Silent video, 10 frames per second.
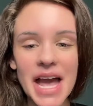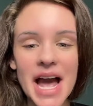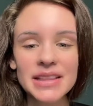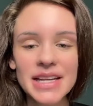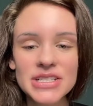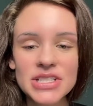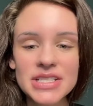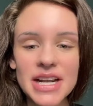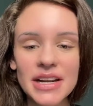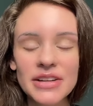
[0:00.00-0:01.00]
Yeah,
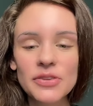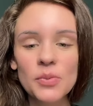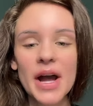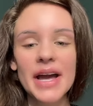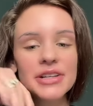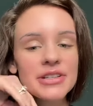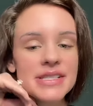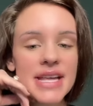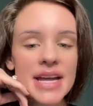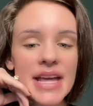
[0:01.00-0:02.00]
legendary, from what I
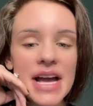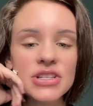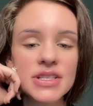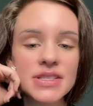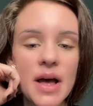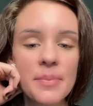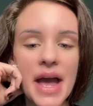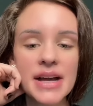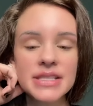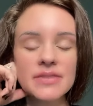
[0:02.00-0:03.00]
understand, Ash is not
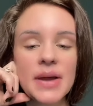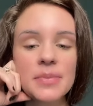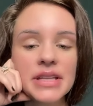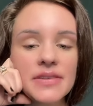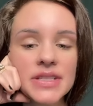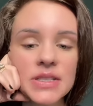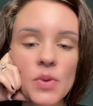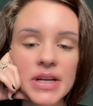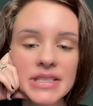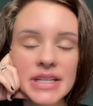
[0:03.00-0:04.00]
passive. I believe it's a
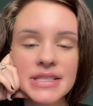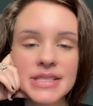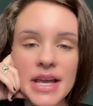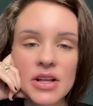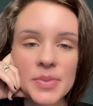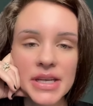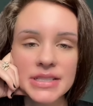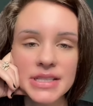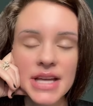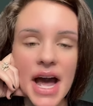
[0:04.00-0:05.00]
one and done sale
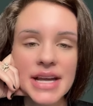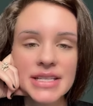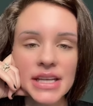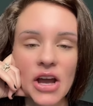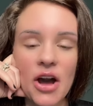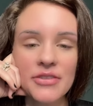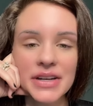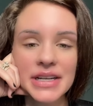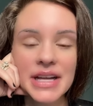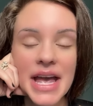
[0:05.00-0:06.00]
because it's a high ticket
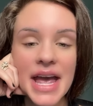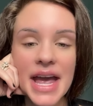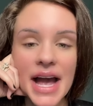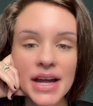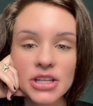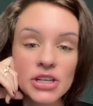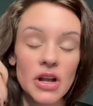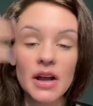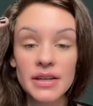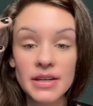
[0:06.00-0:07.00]
offer and you're
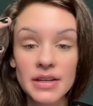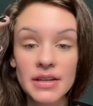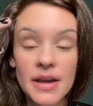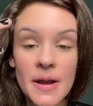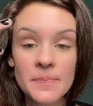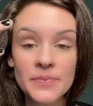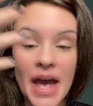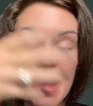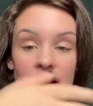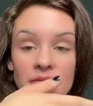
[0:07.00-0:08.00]
not going to
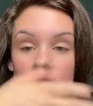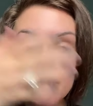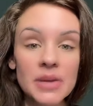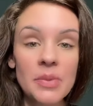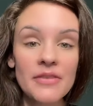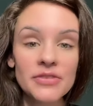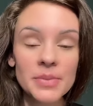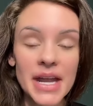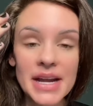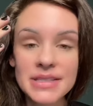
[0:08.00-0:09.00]
have Billy Bob
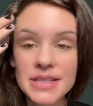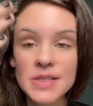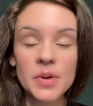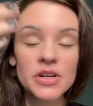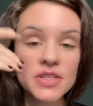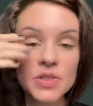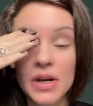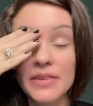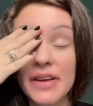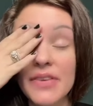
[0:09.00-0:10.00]
from Kansas purchase
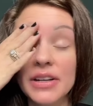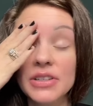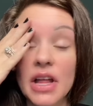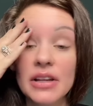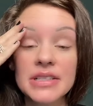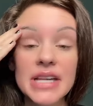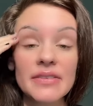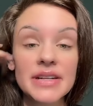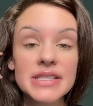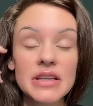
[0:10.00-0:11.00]
$2,500
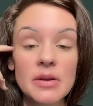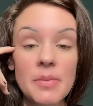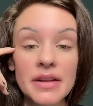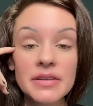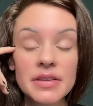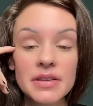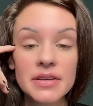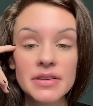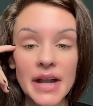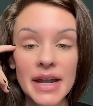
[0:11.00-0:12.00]
every single month,
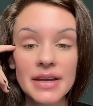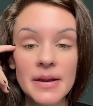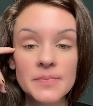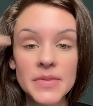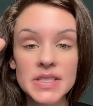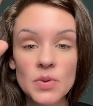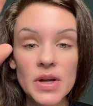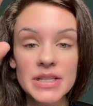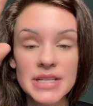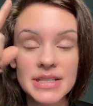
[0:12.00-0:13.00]
right? It's a
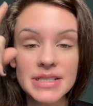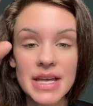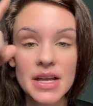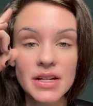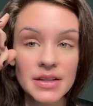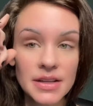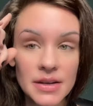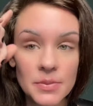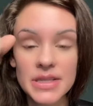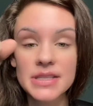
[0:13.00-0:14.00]
one and done sale
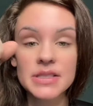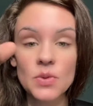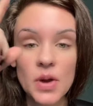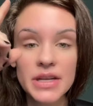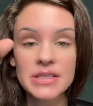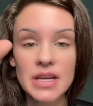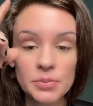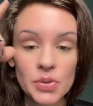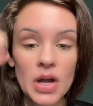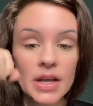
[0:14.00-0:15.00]
because it's a one and
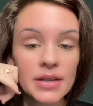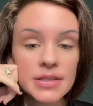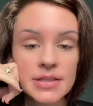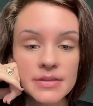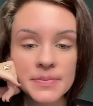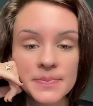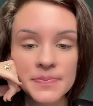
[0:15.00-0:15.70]
done product.